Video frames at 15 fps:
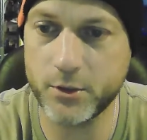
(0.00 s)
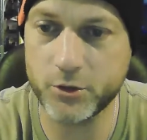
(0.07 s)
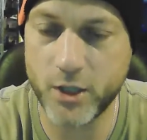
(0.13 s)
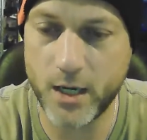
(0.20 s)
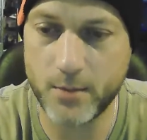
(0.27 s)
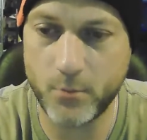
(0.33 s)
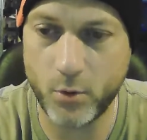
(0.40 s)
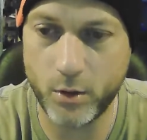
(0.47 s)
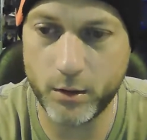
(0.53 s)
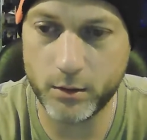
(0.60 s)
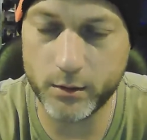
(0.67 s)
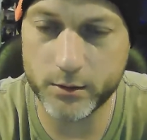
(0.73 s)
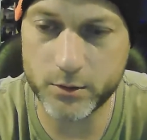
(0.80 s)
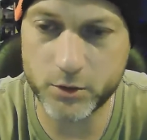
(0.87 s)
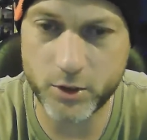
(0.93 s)
chatting more, I'll
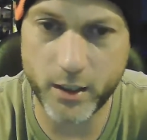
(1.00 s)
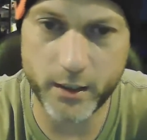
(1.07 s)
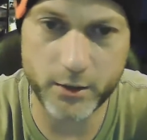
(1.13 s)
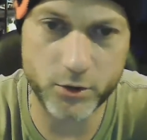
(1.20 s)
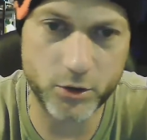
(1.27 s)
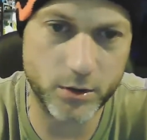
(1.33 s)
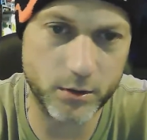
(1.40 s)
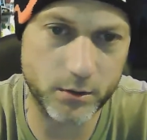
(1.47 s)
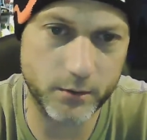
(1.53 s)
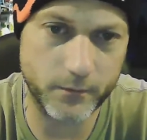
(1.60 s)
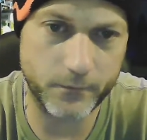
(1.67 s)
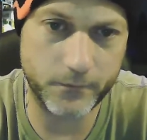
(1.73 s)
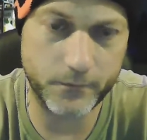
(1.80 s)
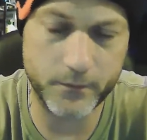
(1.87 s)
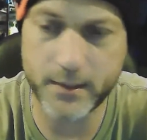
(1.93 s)
exchange
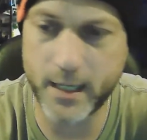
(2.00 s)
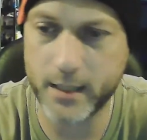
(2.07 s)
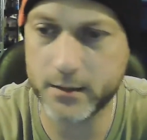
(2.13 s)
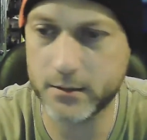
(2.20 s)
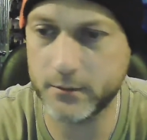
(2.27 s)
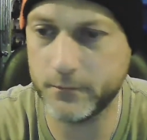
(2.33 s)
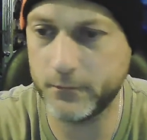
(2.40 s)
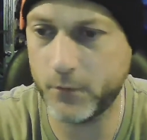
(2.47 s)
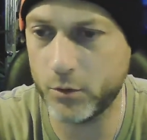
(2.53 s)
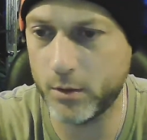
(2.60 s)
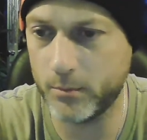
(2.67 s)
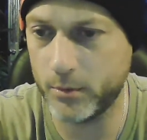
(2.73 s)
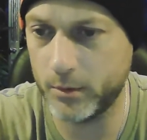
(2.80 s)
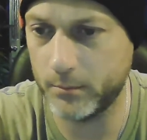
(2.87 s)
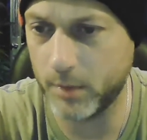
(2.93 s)
text, phone
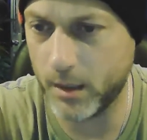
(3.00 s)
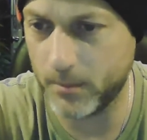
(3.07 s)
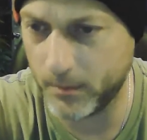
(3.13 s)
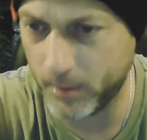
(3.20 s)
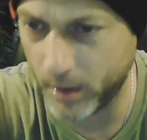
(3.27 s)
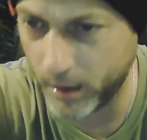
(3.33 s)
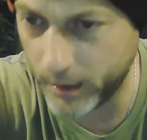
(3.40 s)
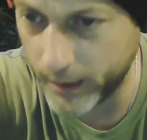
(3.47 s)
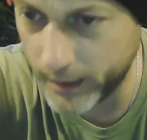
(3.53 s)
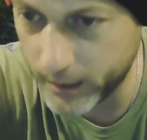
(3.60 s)
number, blah, blah, blah.